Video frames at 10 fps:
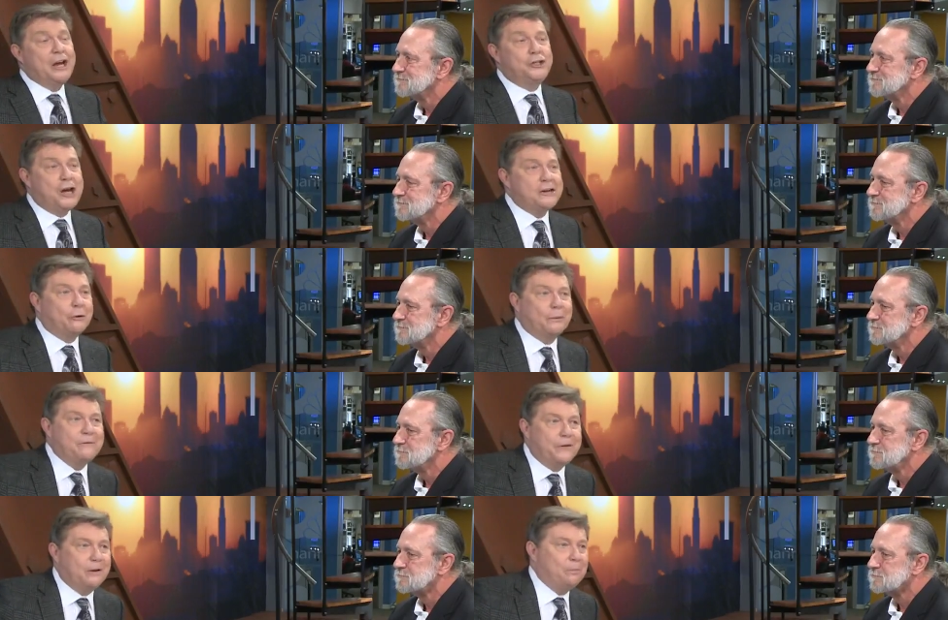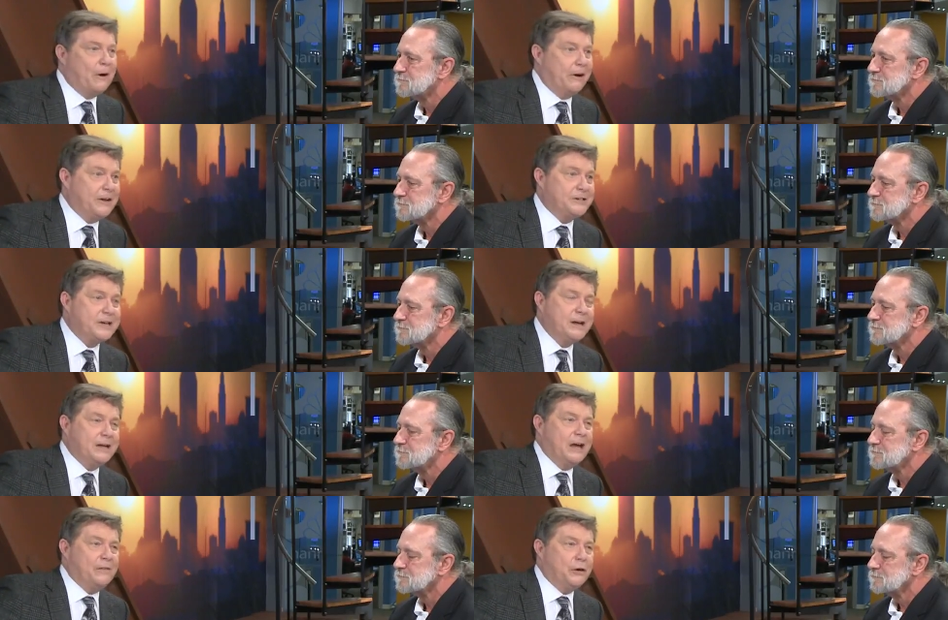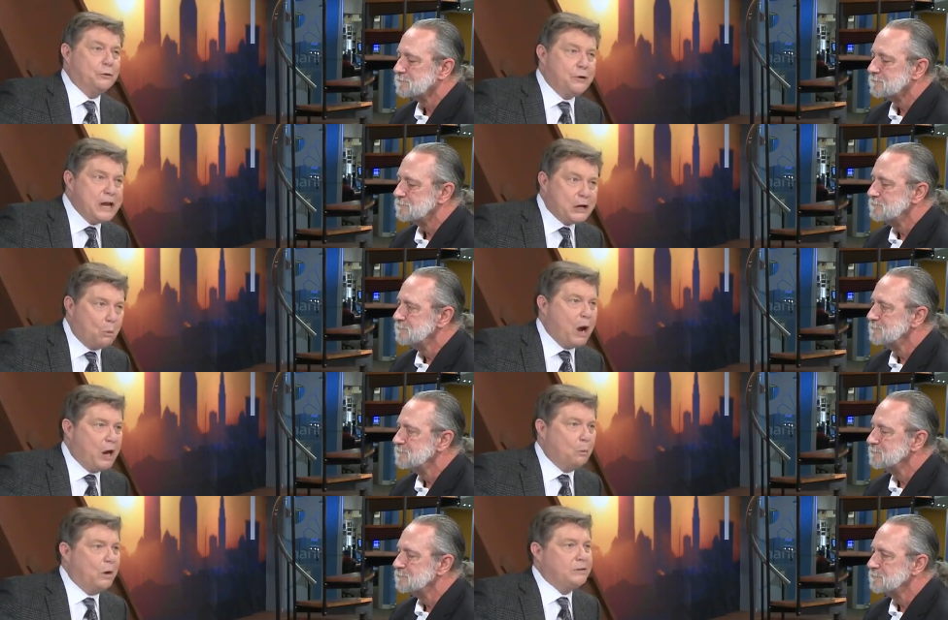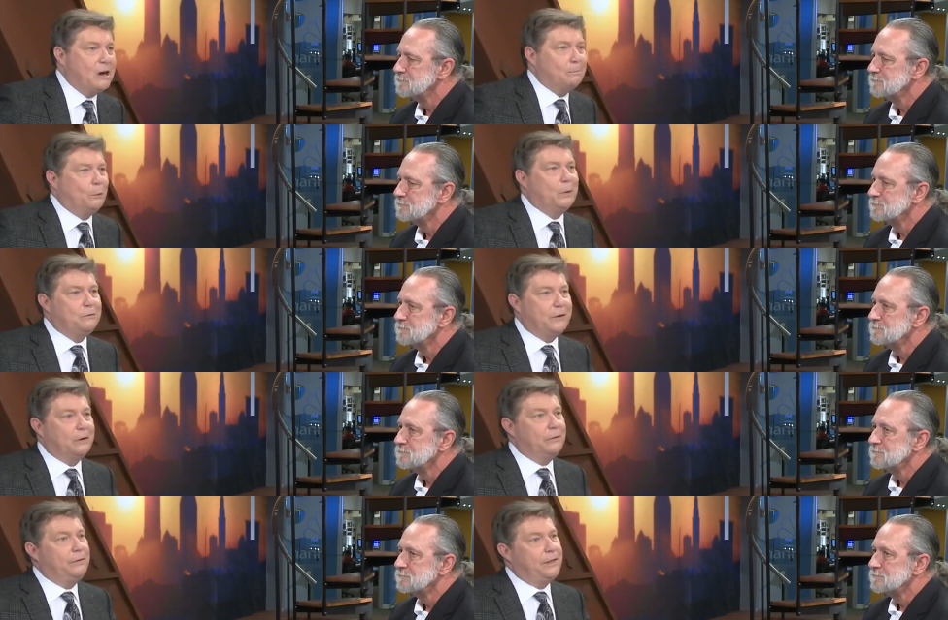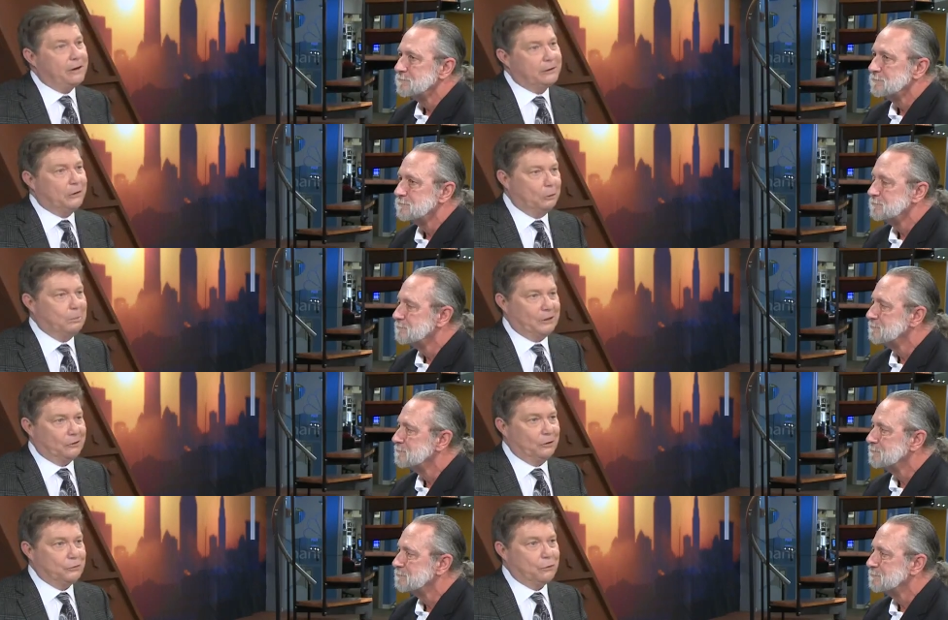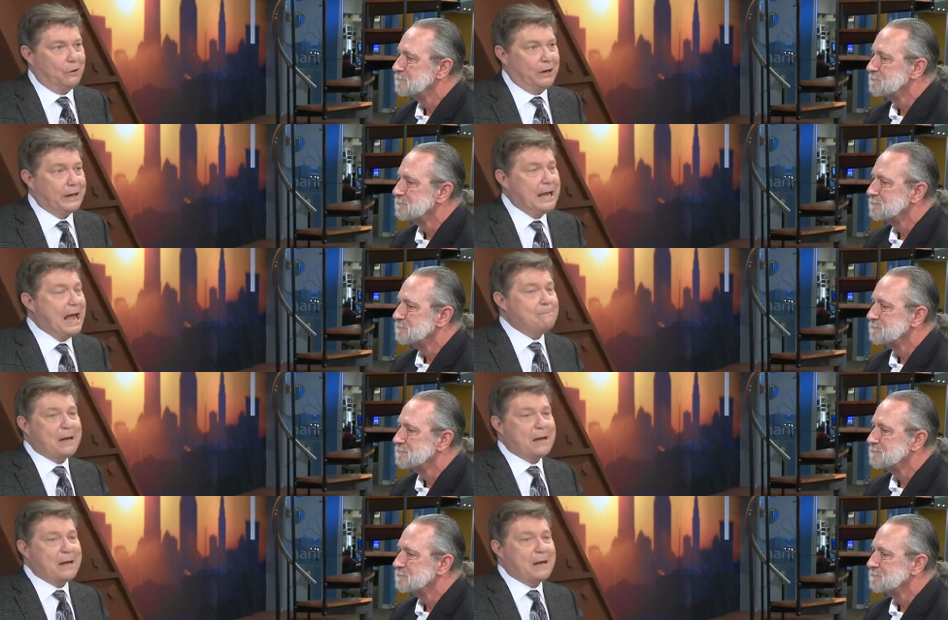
Speaker 1: gender reveal parties and the unique way one couple revealed their little bundle of joy. And